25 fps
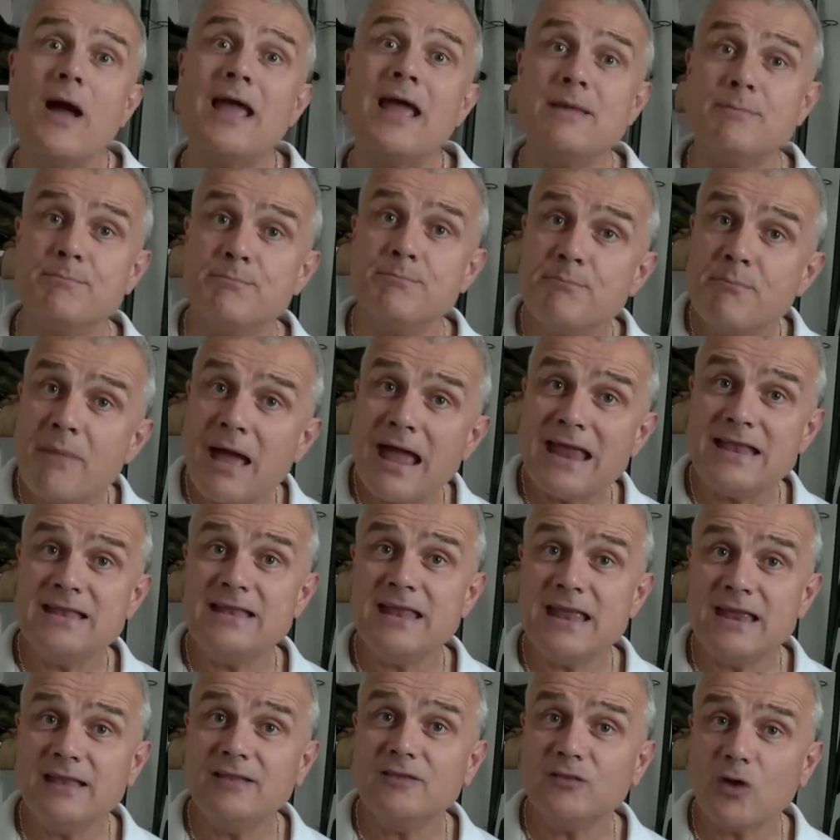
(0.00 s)
the way, may
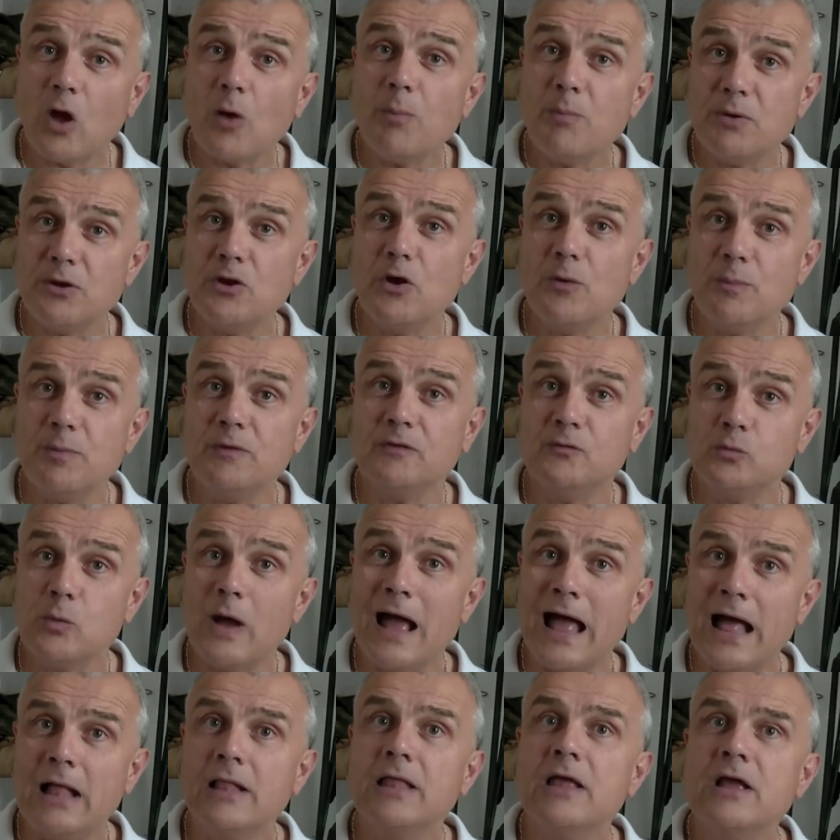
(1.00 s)
need topping up as
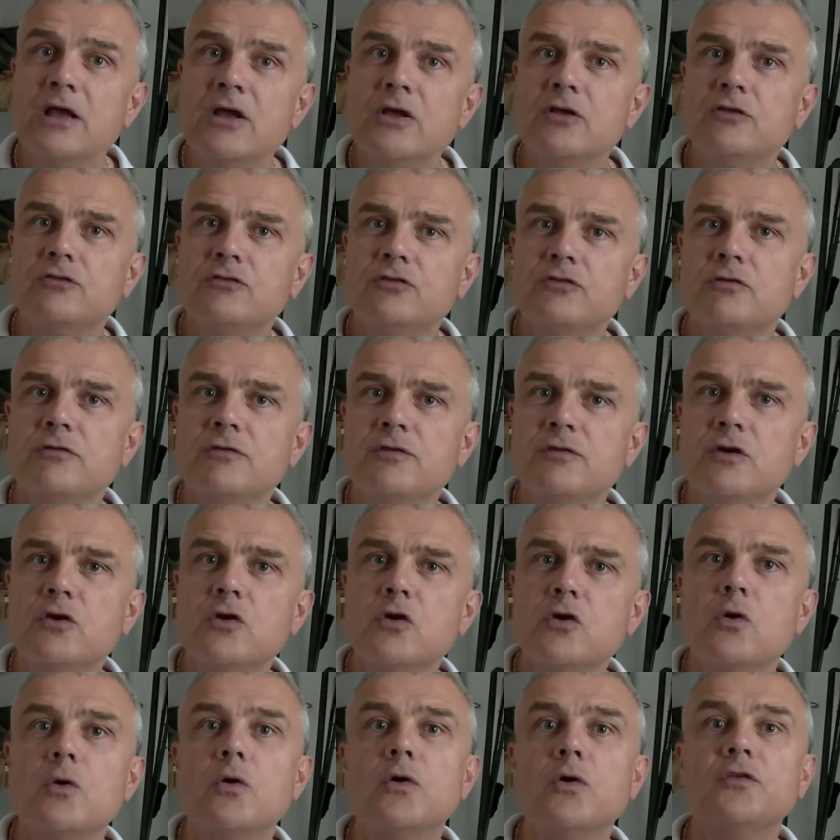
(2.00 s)
well during the
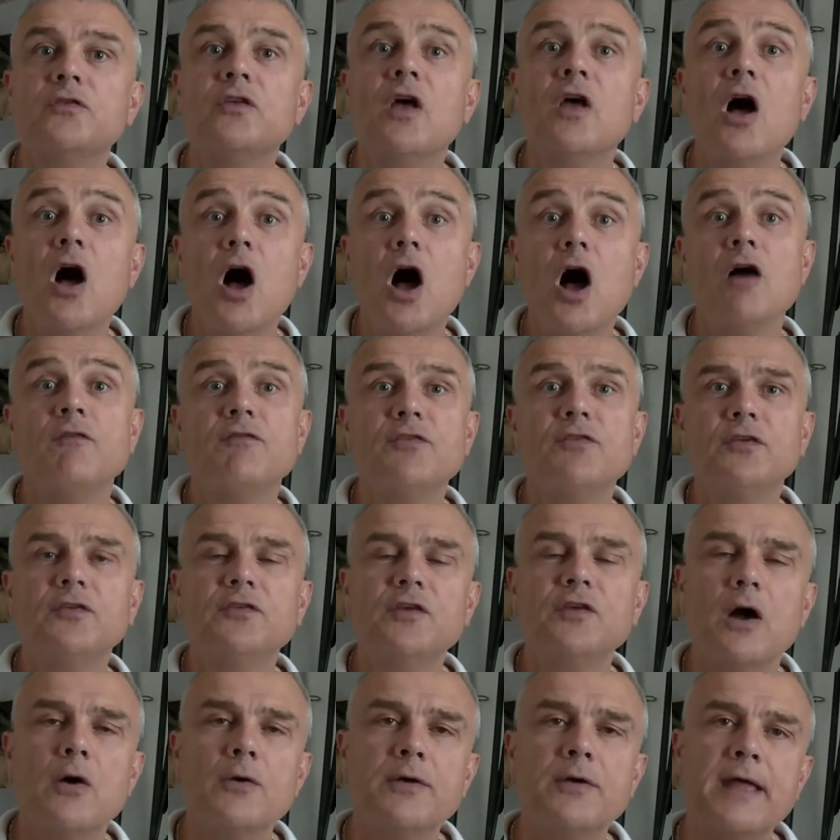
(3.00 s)
course of the
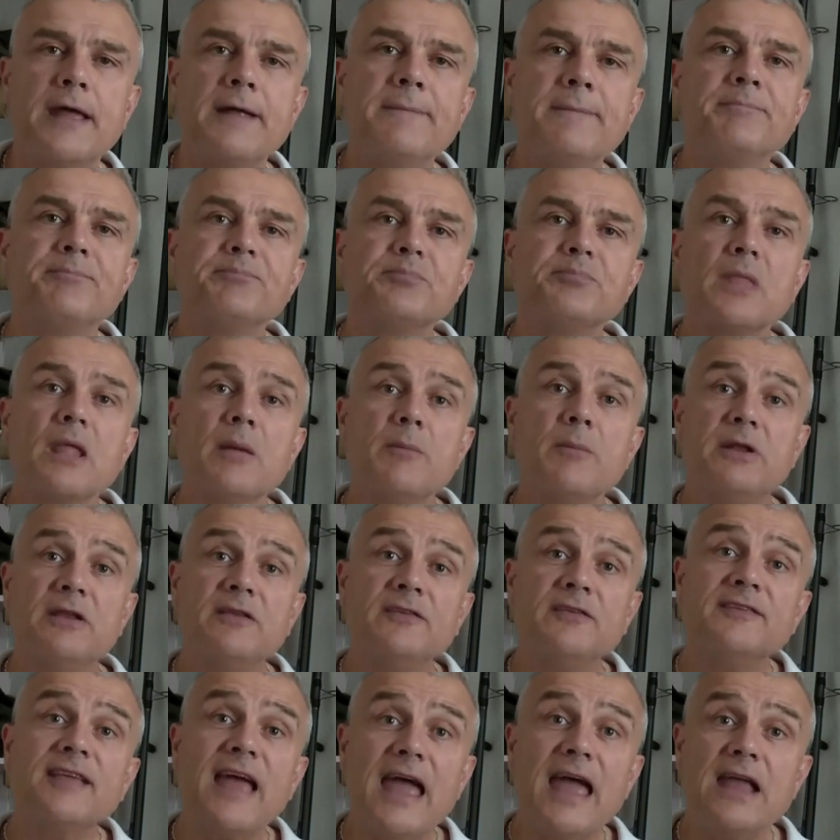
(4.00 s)
soaking, but
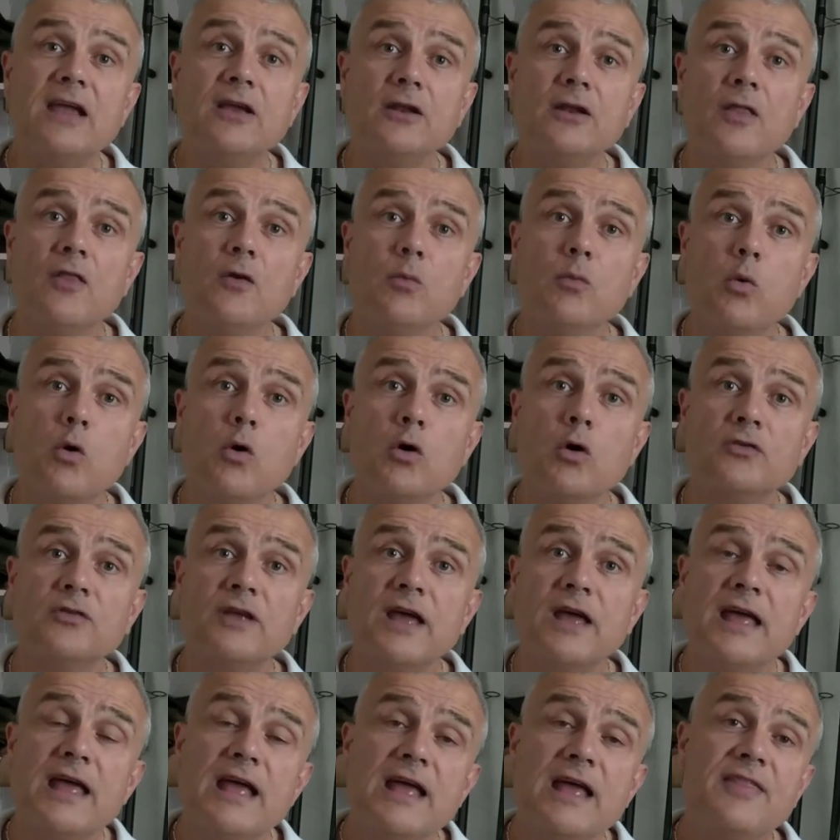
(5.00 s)
it's taken on the
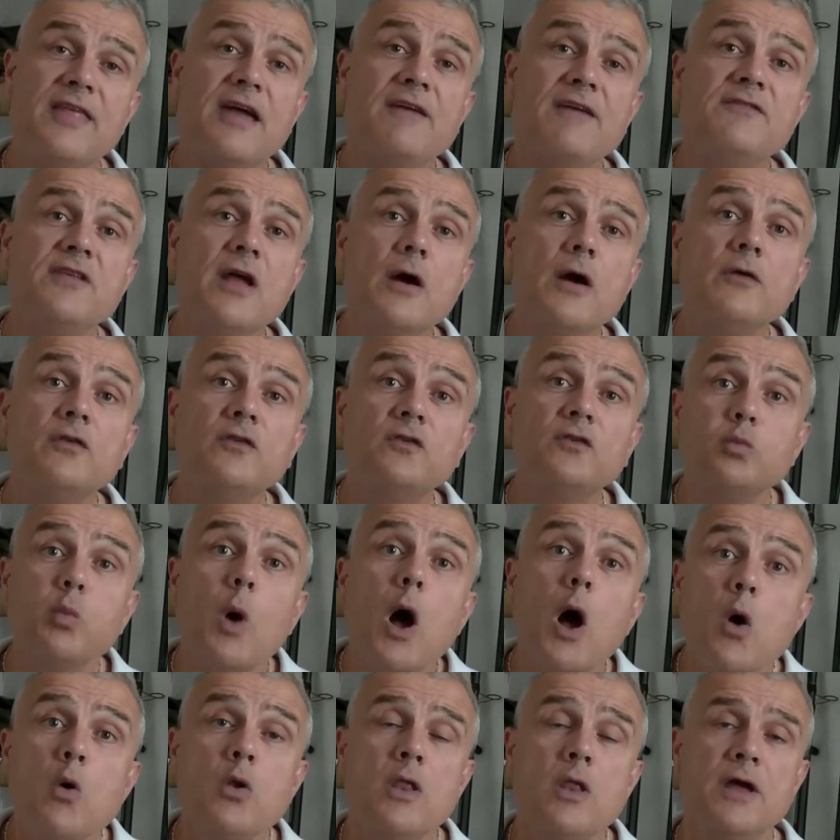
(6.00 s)
water. They've now
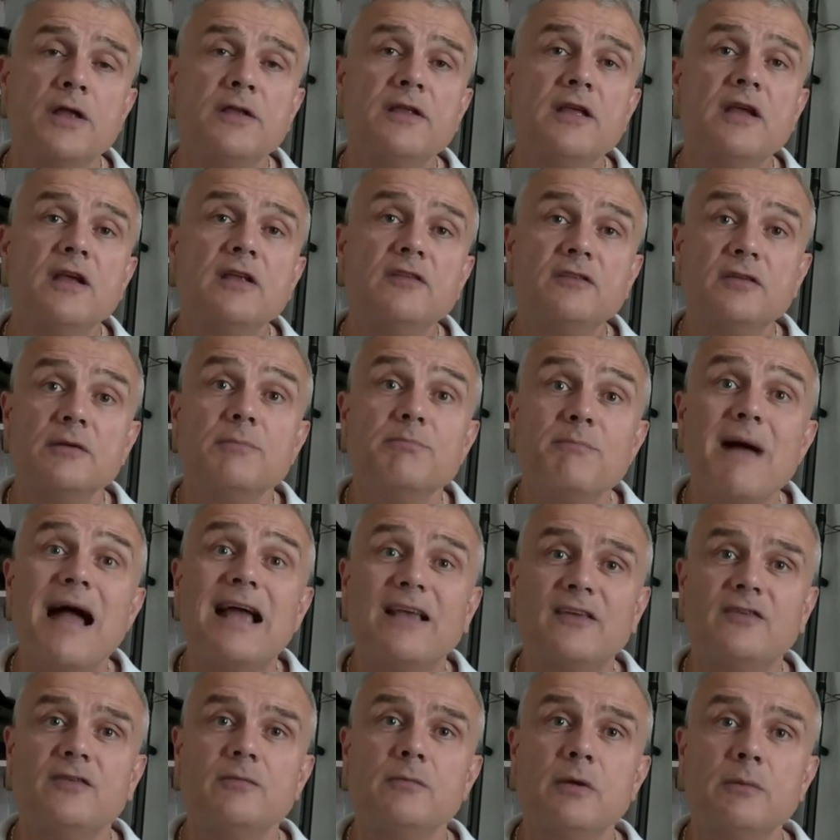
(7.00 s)
swollen to
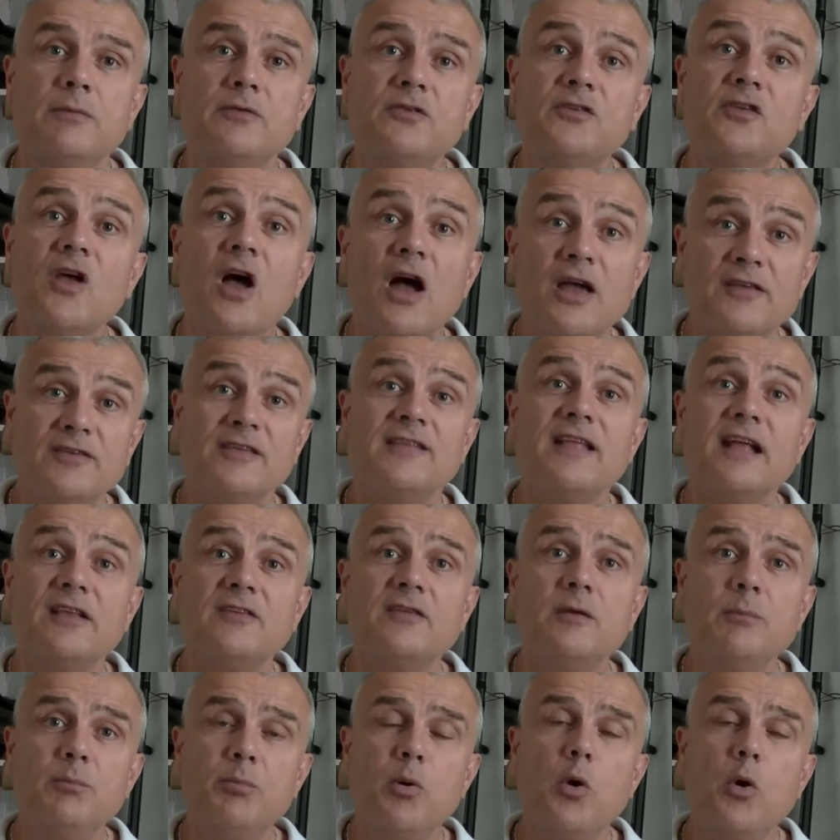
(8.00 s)
maximum size, and
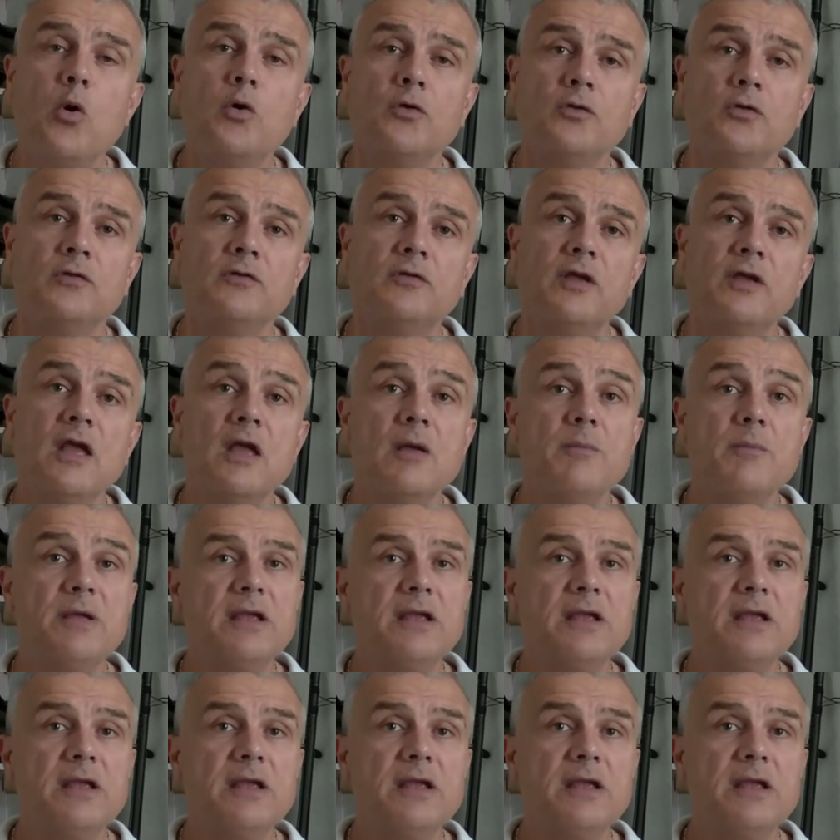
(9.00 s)
that's important,